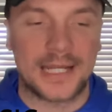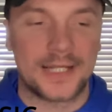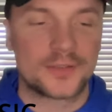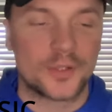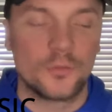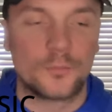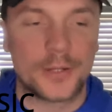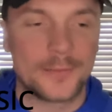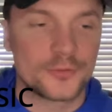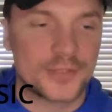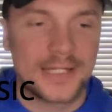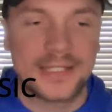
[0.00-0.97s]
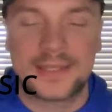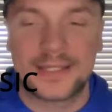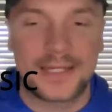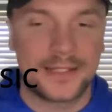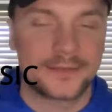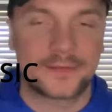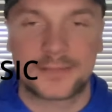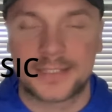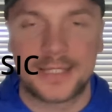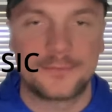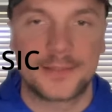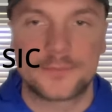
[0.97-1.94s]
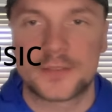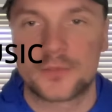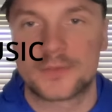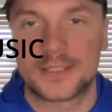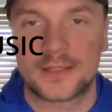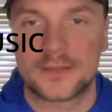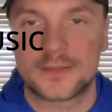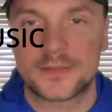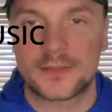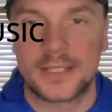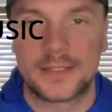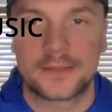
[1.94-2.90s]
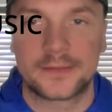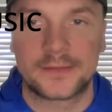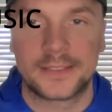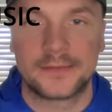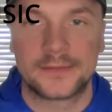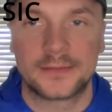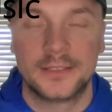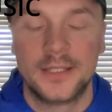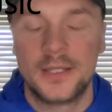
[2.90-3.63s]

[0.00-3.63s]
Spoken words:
I'd do pretty much anything else to keep them two together till end of season.